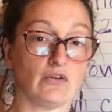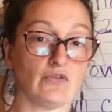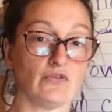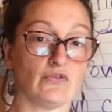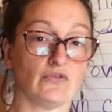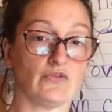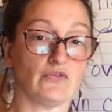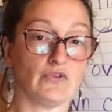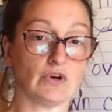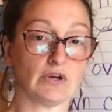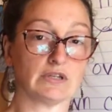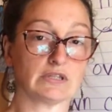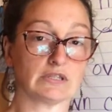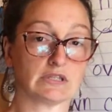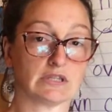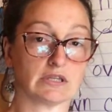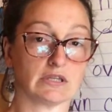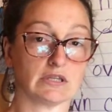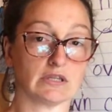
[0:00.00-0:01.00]

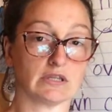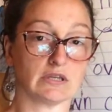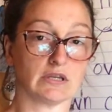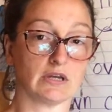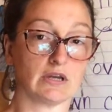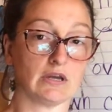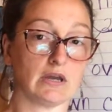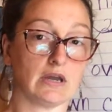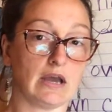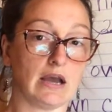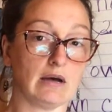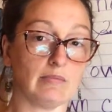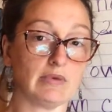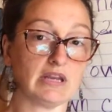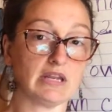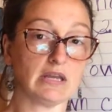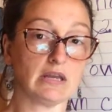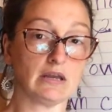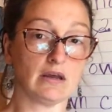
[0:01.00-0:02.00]
Foot. How
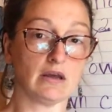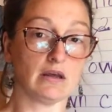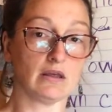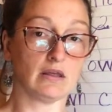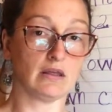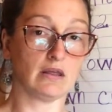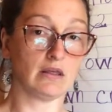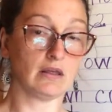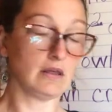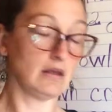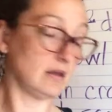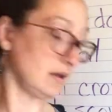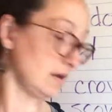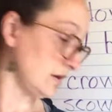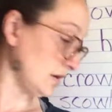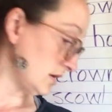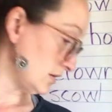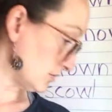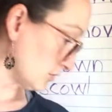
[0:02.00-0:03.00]
many?
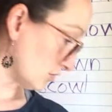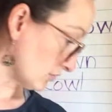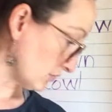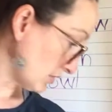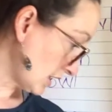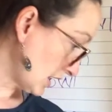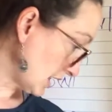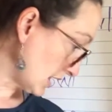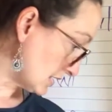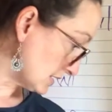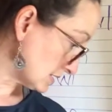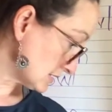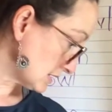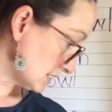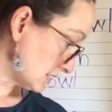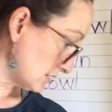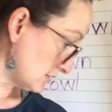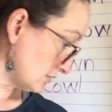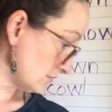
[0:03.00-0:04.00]
Great.
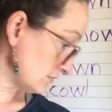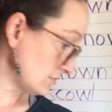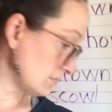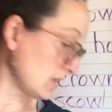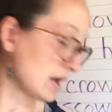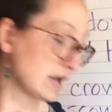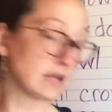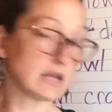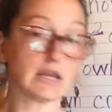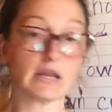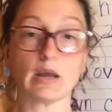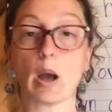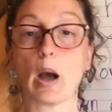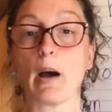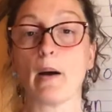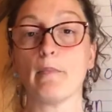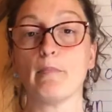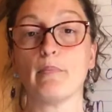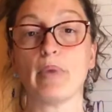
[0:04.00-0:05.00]
Ready?
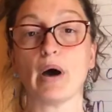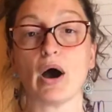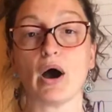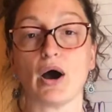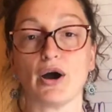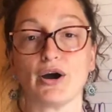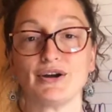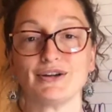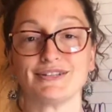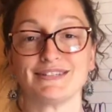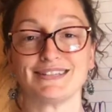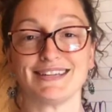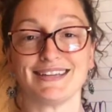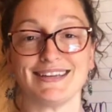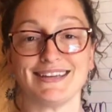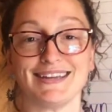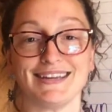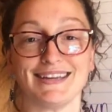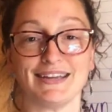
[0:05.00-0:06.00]

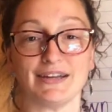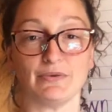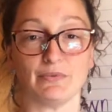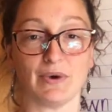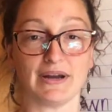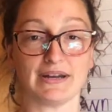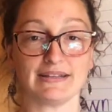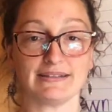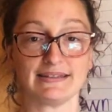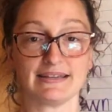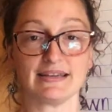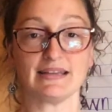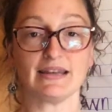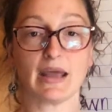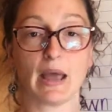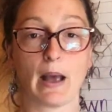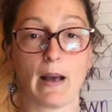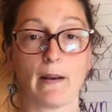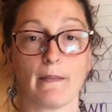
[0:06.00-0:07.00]
Party. What is it?
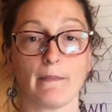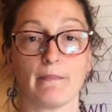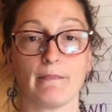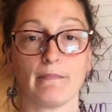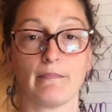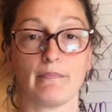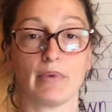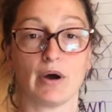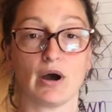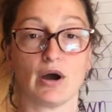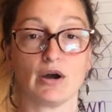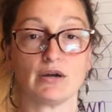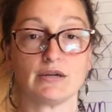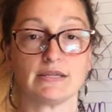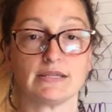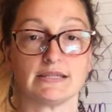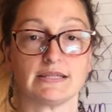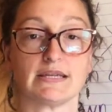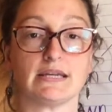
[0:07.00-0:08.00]

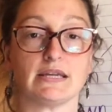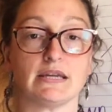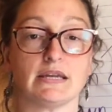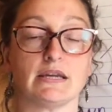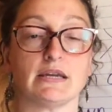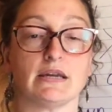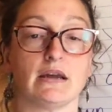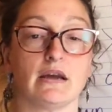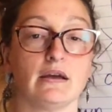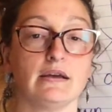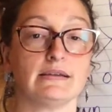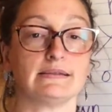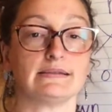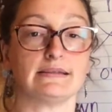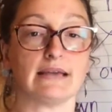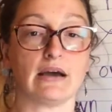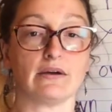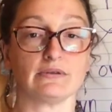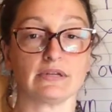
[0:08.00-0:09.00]
Party.
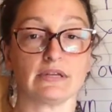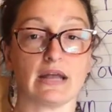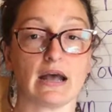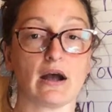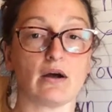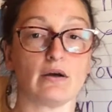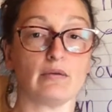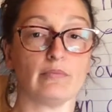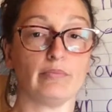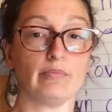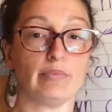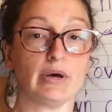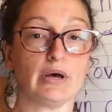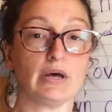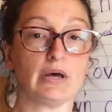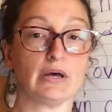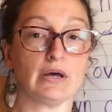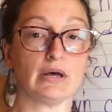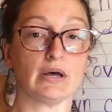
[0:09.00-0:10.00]
Sound it out.
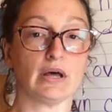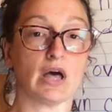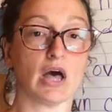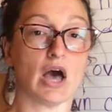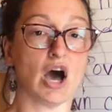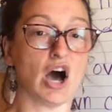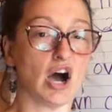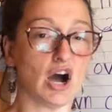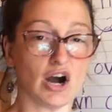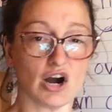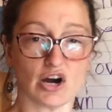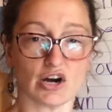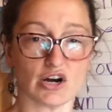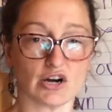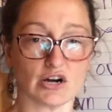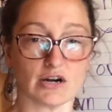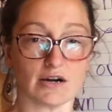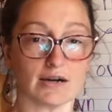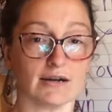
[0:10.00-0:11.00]

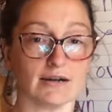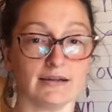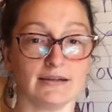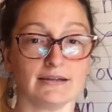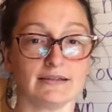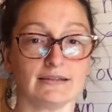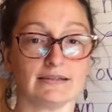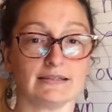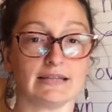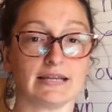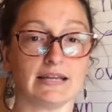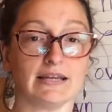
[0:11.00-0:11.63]
R-T-E.